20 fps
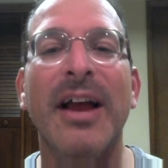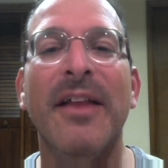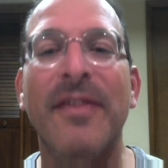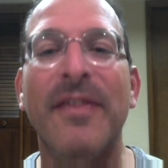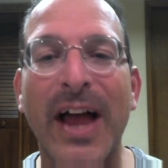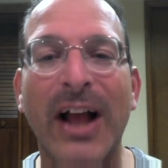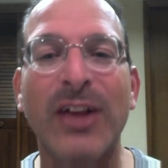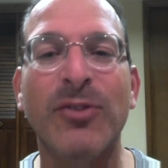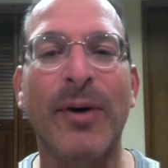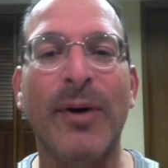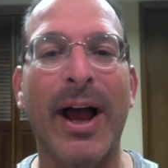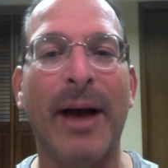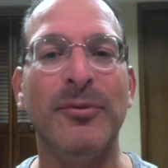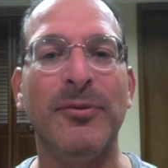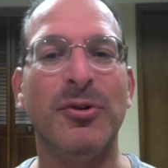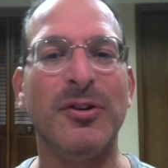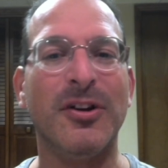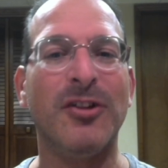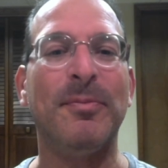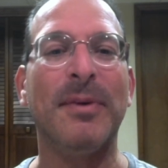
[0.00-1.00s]
that's why i'm
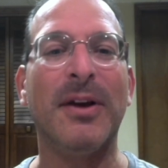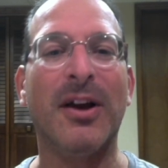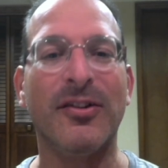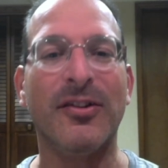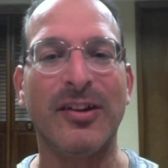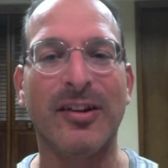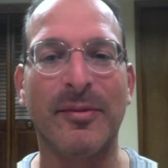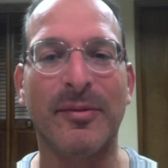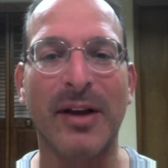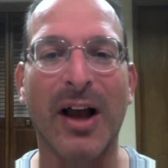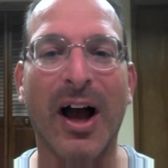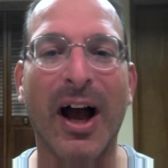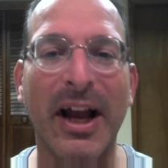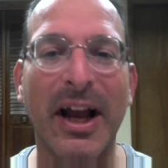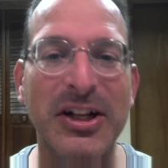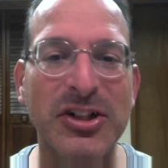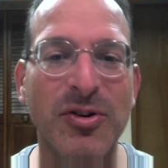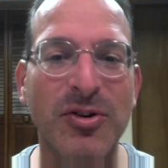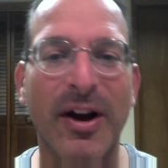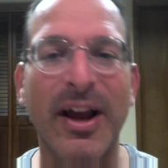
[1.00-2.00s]
doing this because it's something i
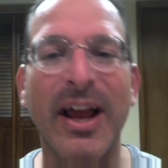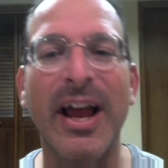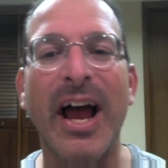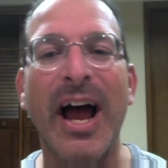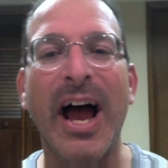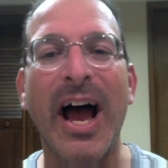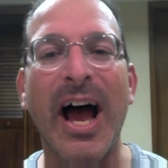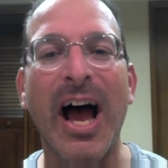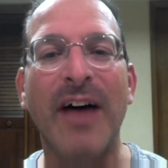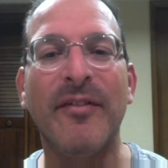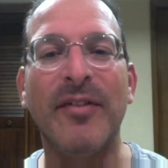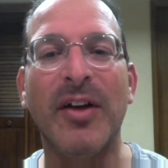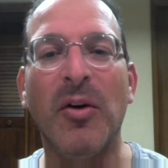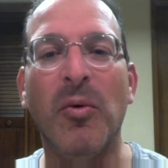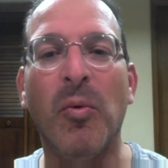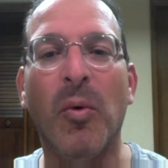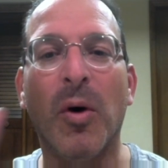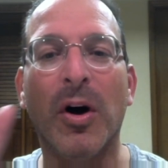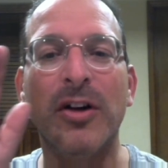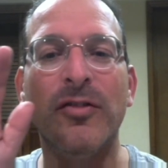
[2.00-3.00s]
enjoy have a
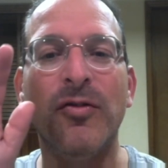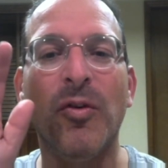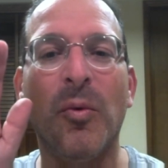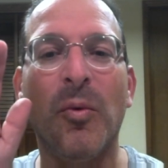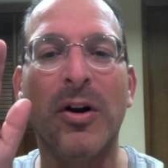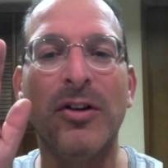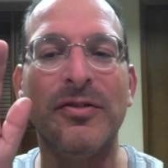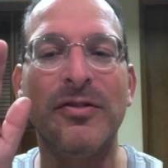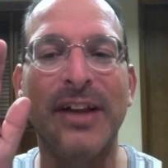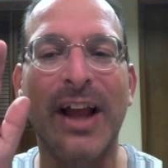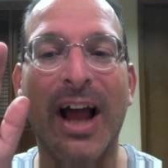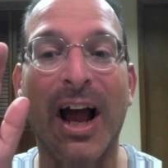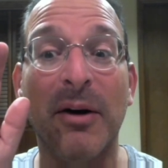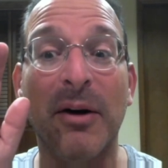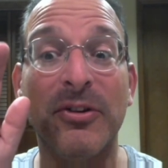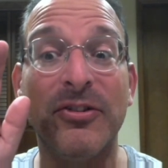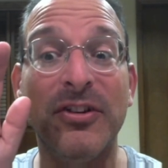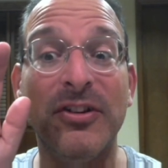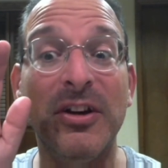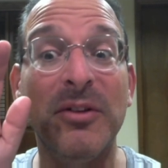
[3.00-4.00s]
wonderful wonderful day i will
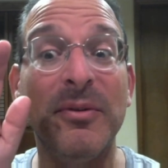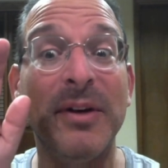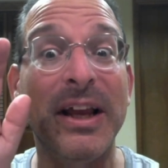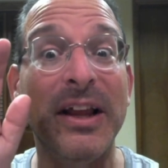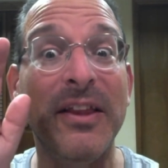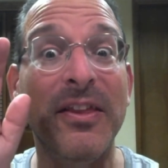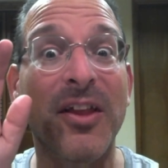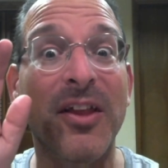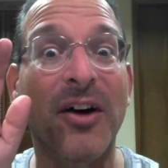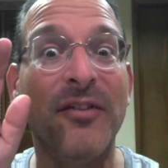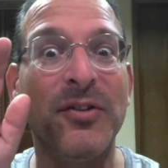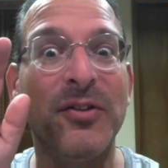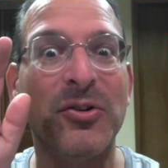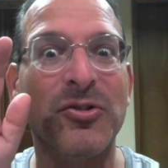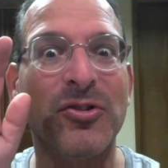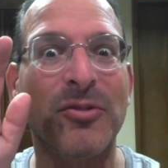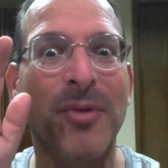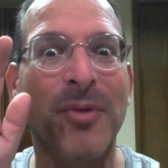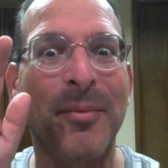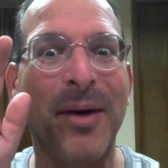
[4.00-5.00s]
see you in the
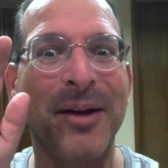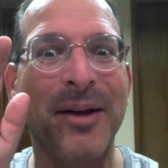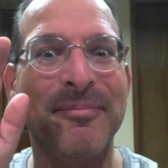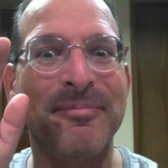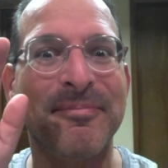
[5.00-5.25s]
future bye bye